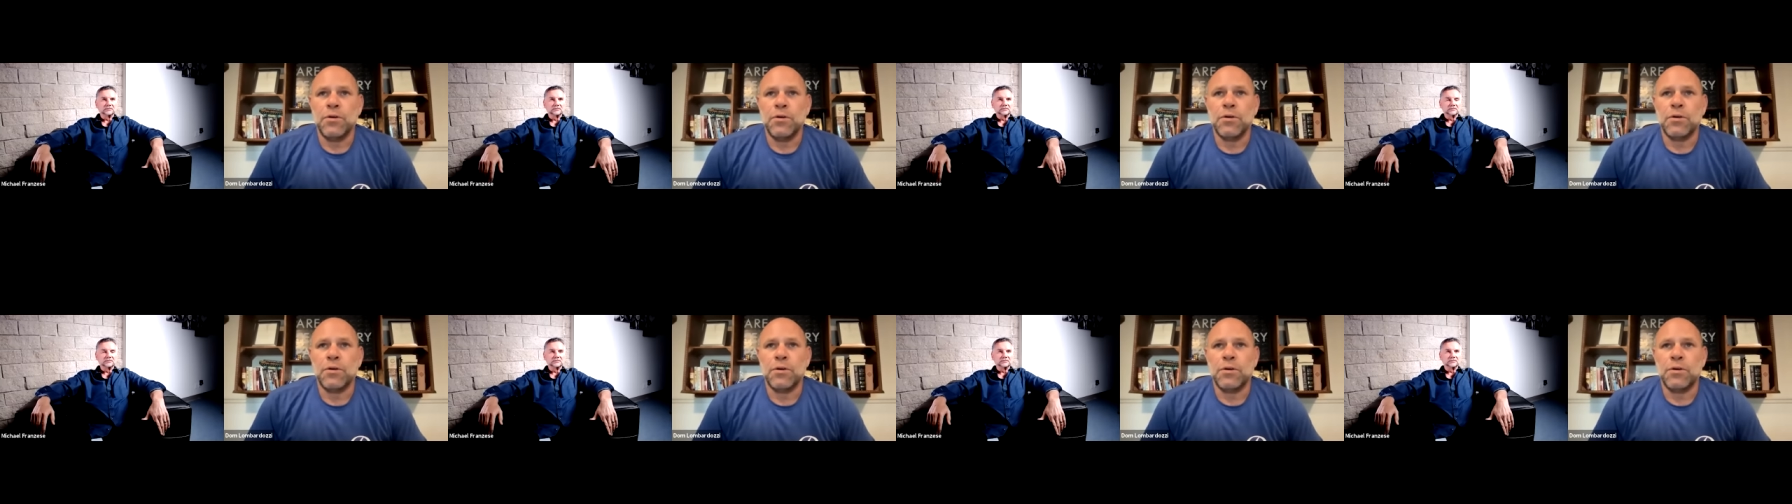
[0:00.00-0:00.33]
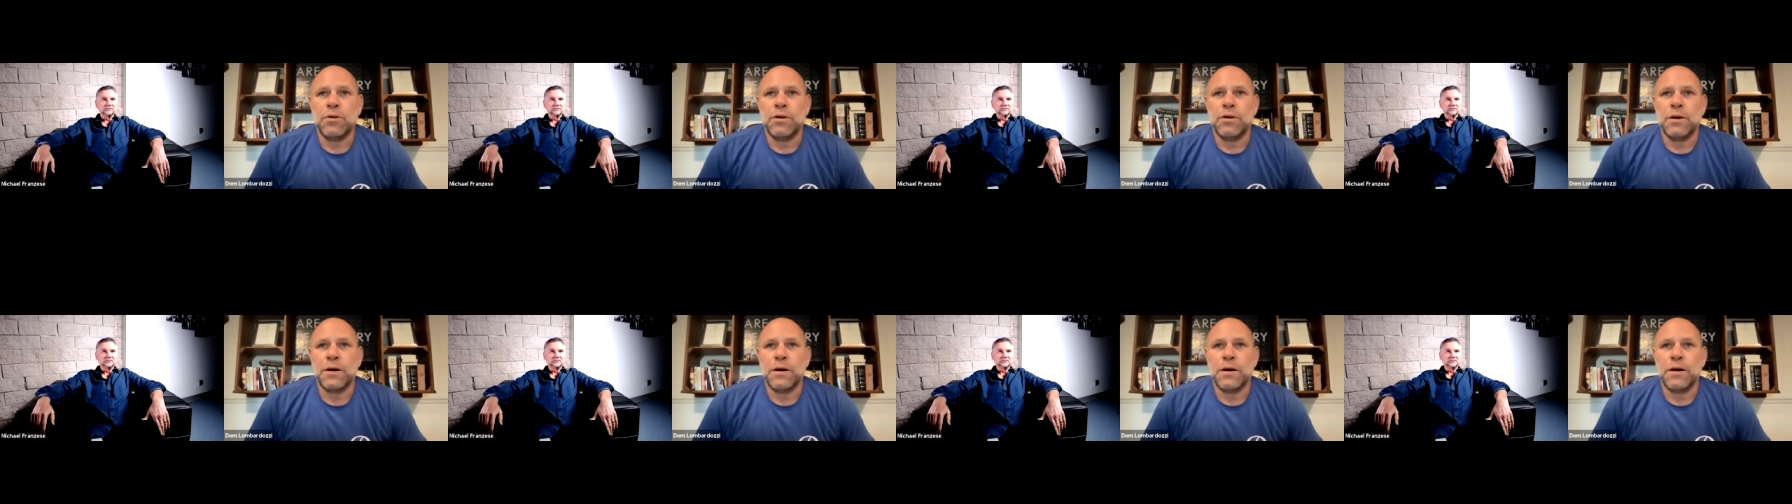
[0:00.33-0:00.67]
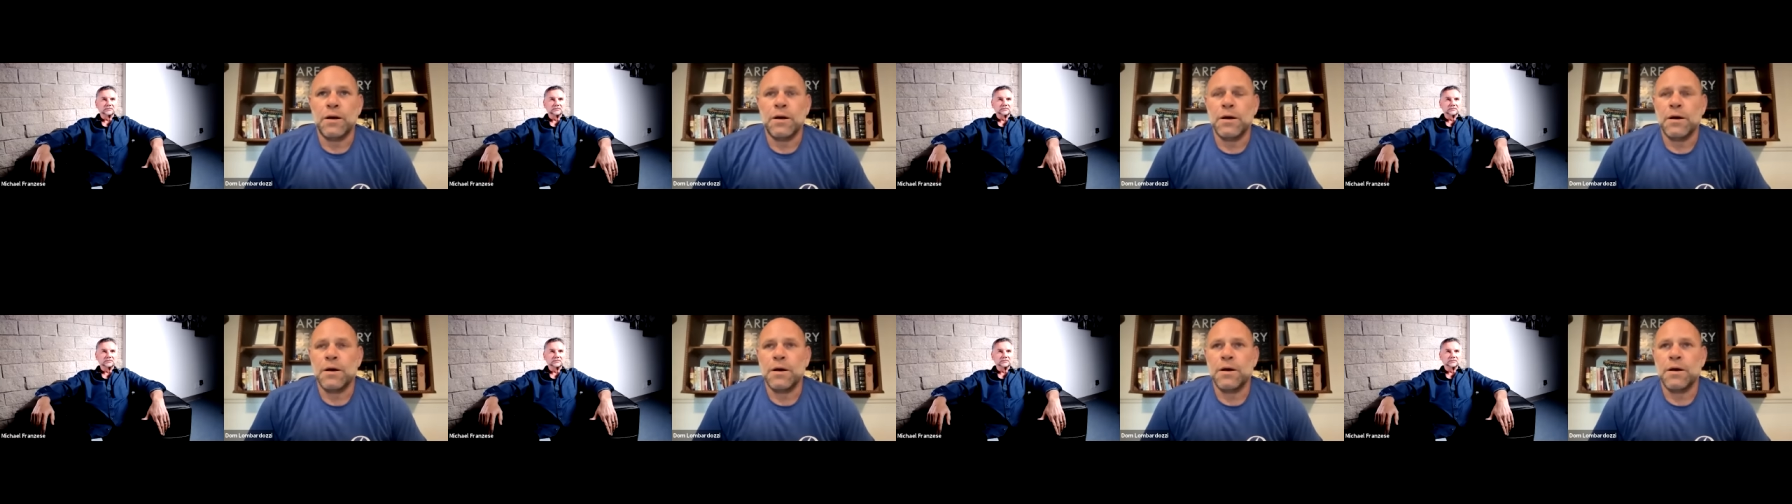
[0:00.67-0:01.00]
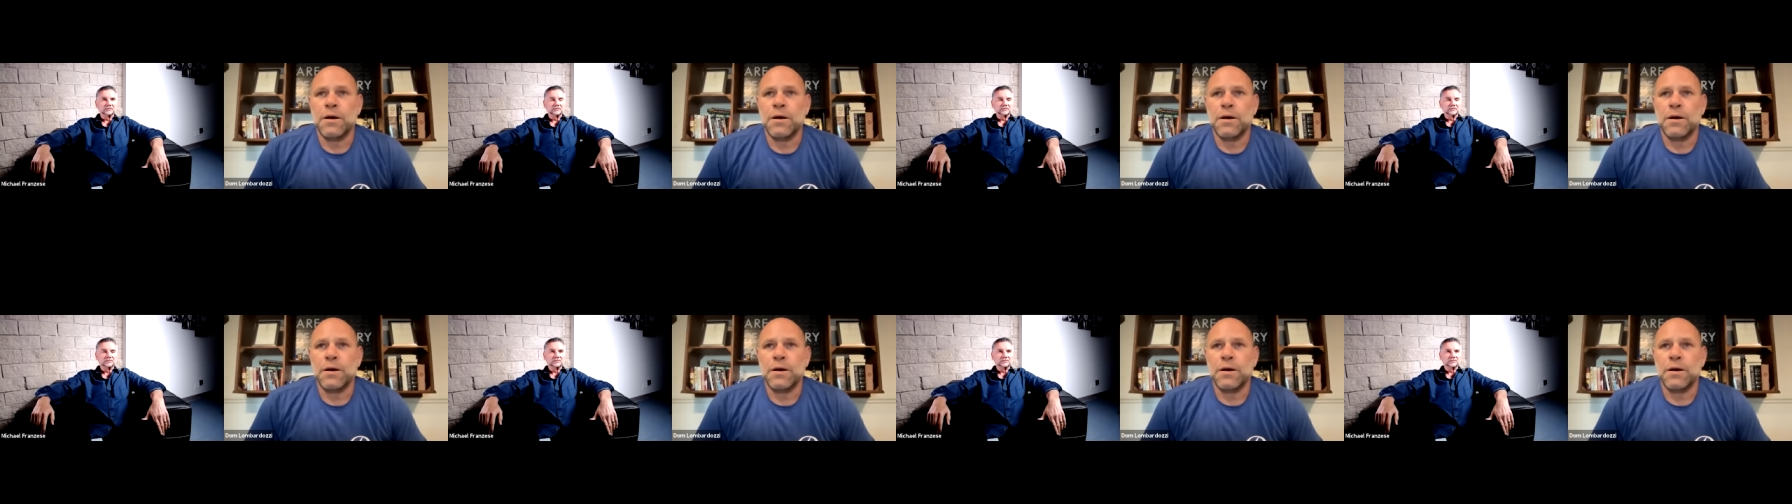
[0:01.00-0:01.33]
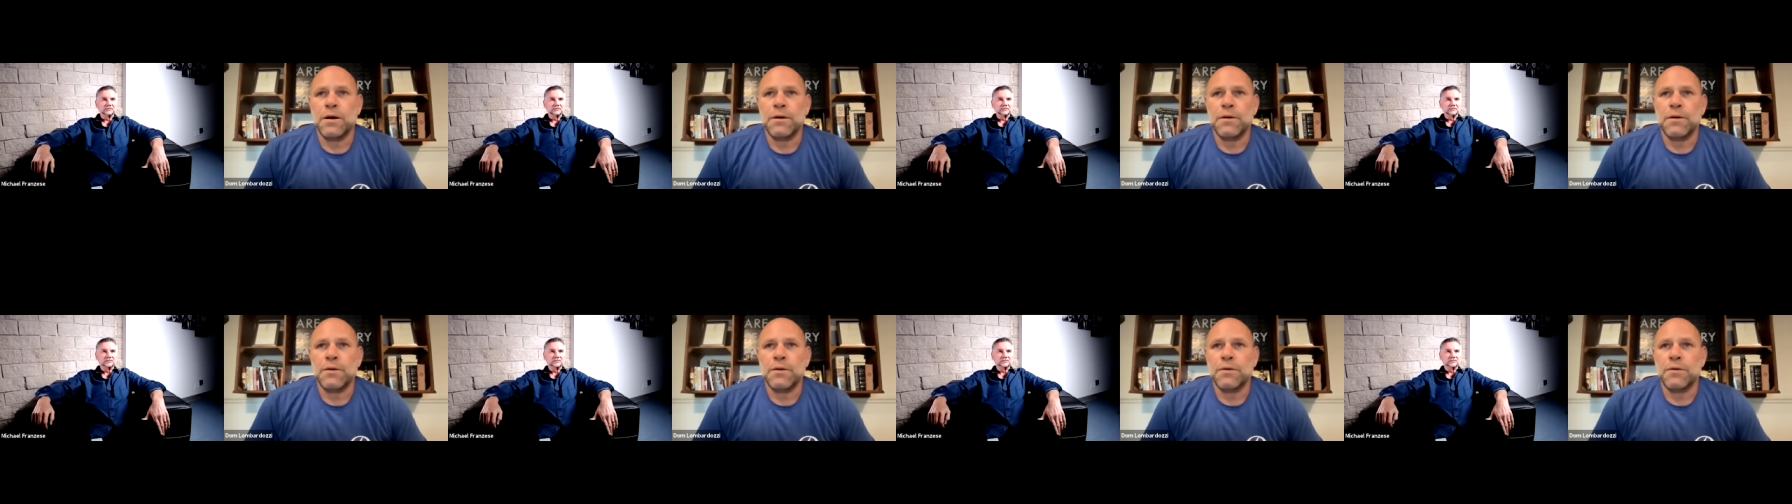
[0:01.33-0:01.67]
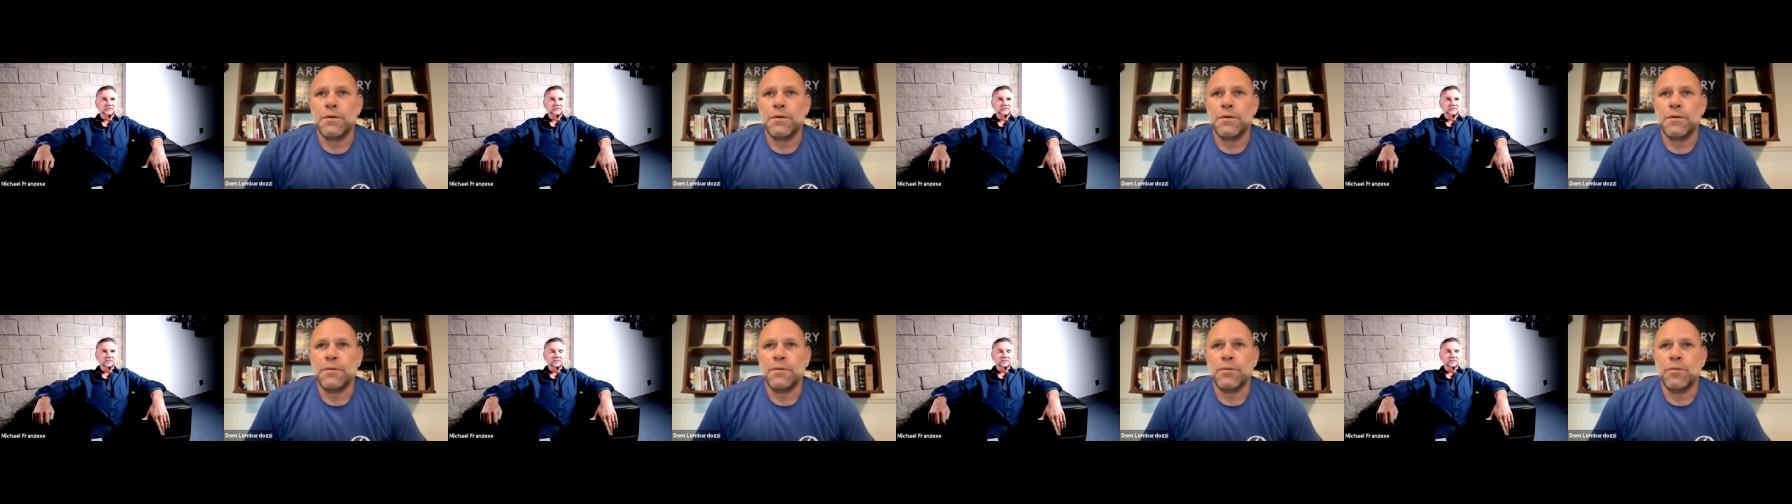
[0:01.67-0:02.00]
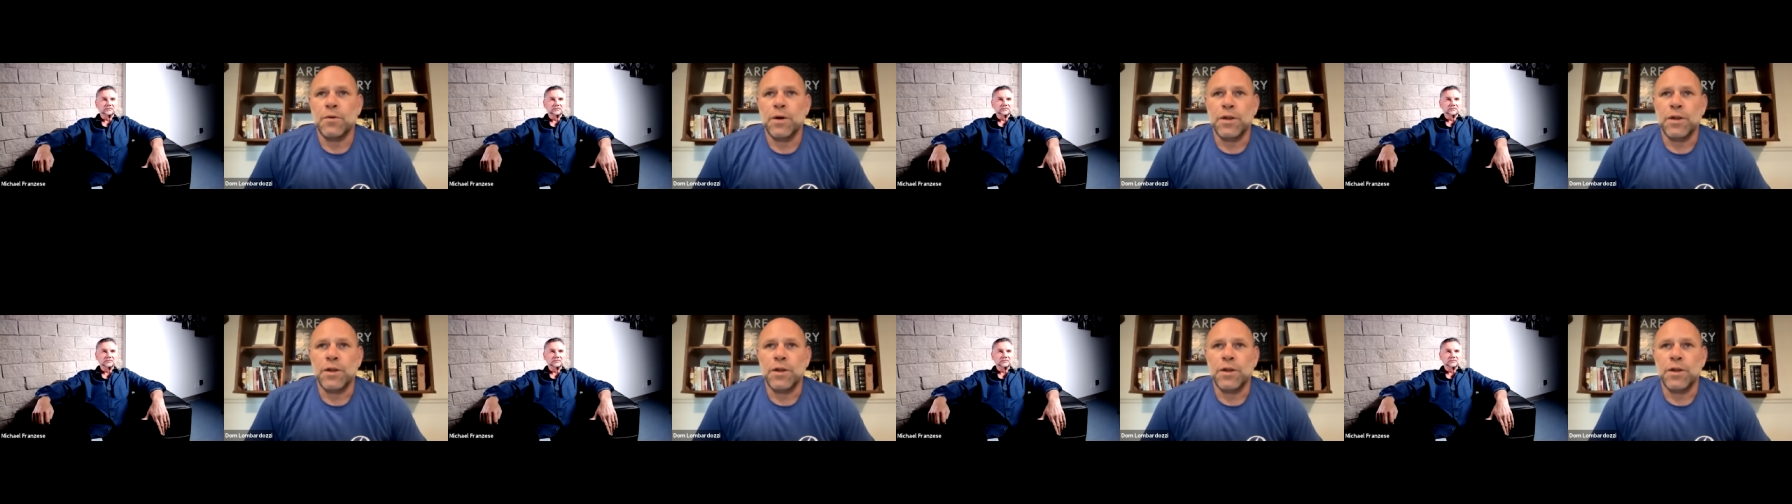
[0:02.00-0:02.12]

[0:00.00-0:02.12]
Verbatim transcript: you're uh,